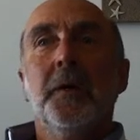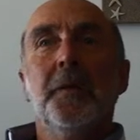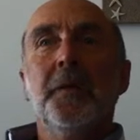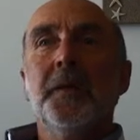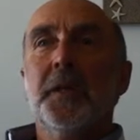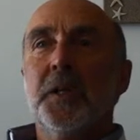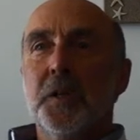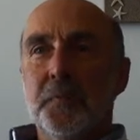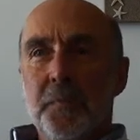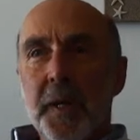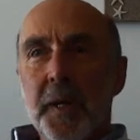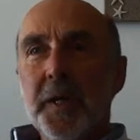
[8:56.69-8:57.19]
The
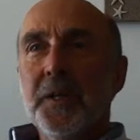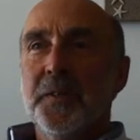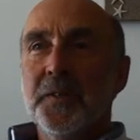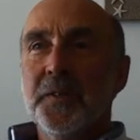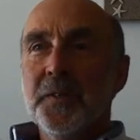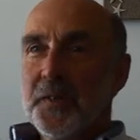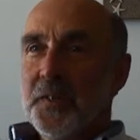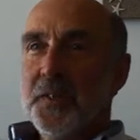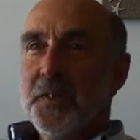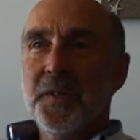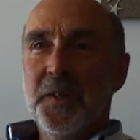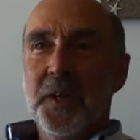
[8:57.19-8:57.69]

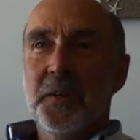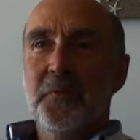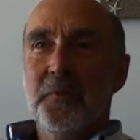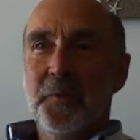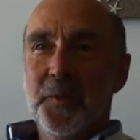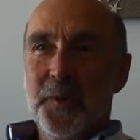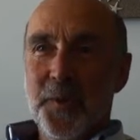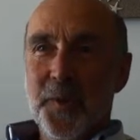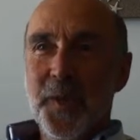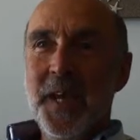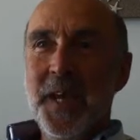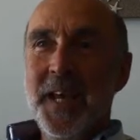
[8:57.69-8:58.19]
expectancy set
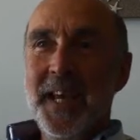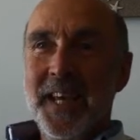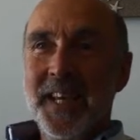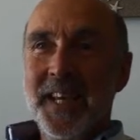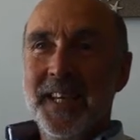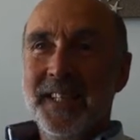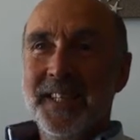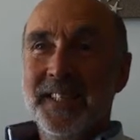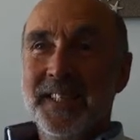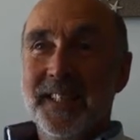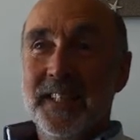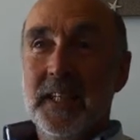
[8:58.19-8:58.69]
was
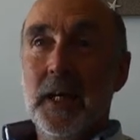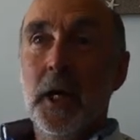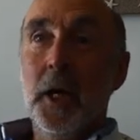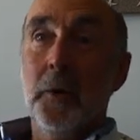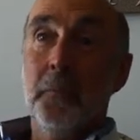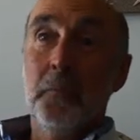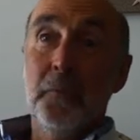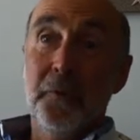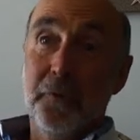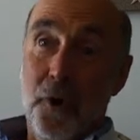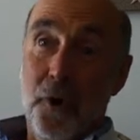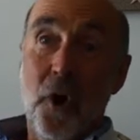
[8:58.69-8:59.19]
there yeah, yeah.
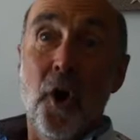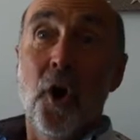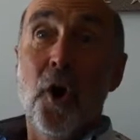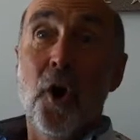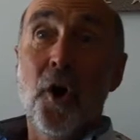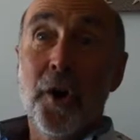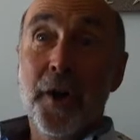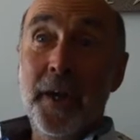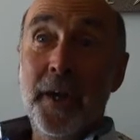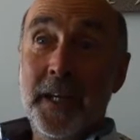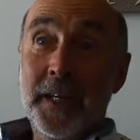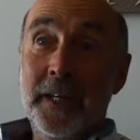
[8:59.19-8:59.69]
and was
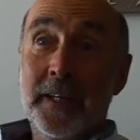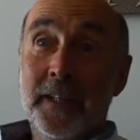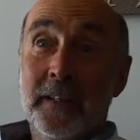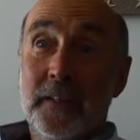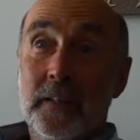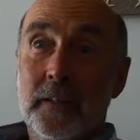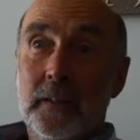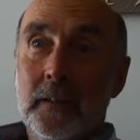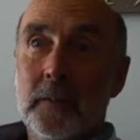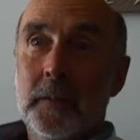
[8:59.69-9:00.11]
high. Yeah.